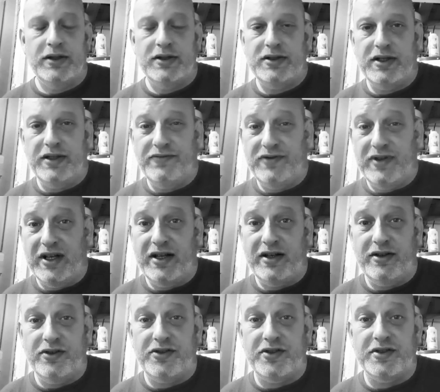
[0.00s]
See,
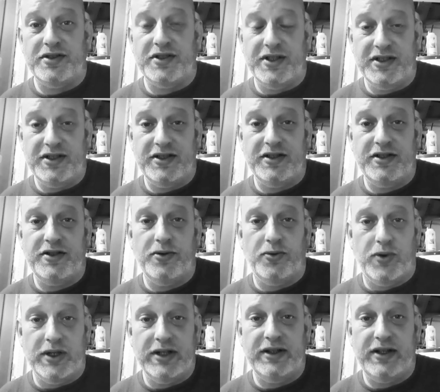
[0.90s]
Flat Earthers, this is the
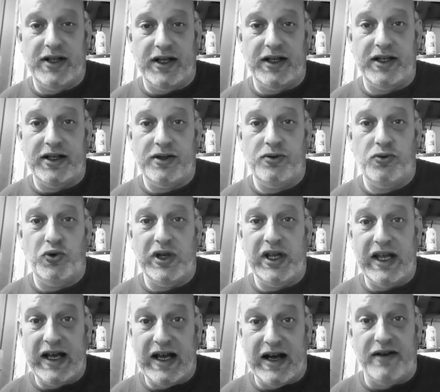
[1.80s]
one thing
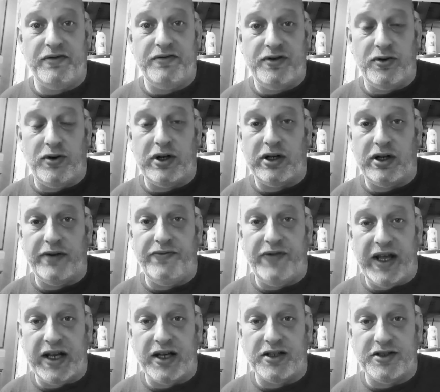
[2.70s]
we have to our
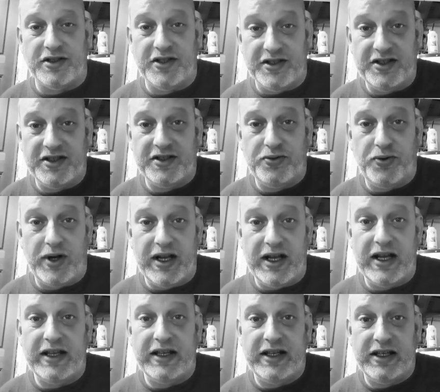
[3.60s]
advantage. This is
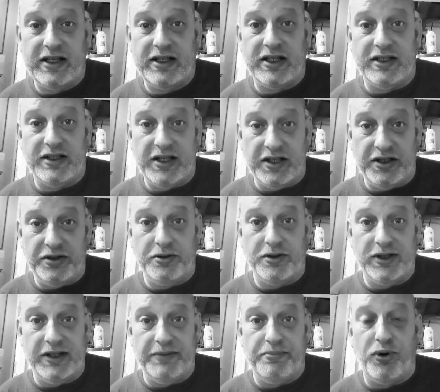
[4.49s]
why I
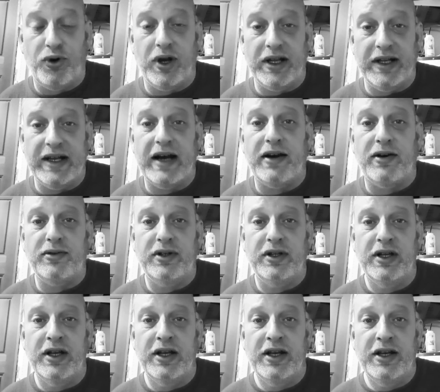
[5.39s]
continually point out
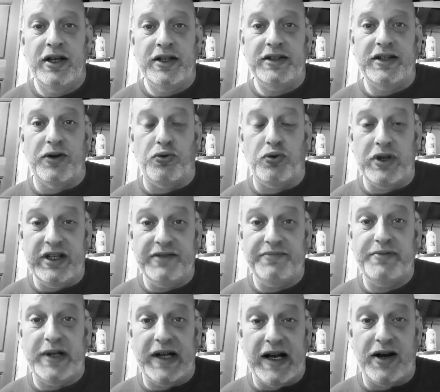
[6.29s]
that we
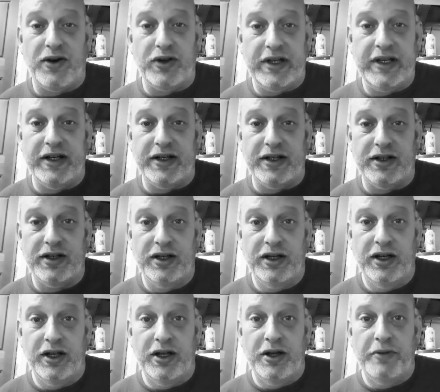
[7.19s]
have been out here
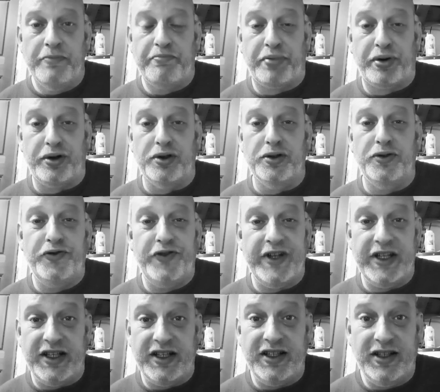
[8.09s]

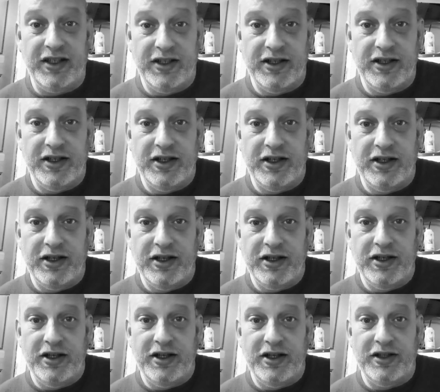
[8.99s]
proving
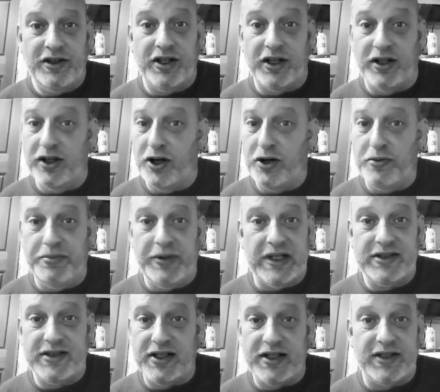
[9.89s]
the globe
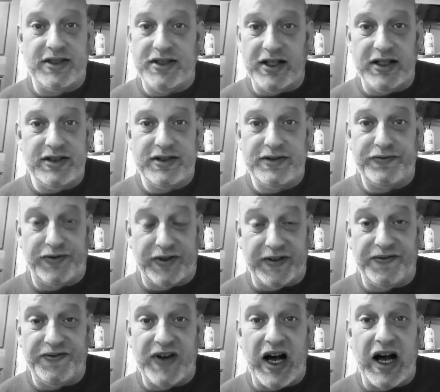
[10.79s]
doesn't exist
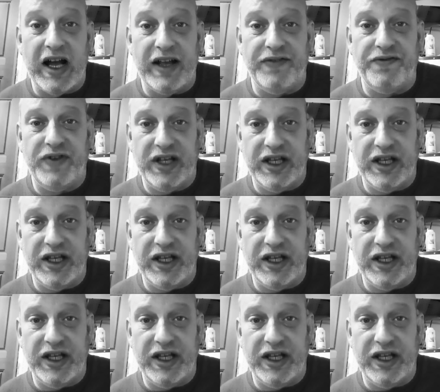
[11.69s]
for five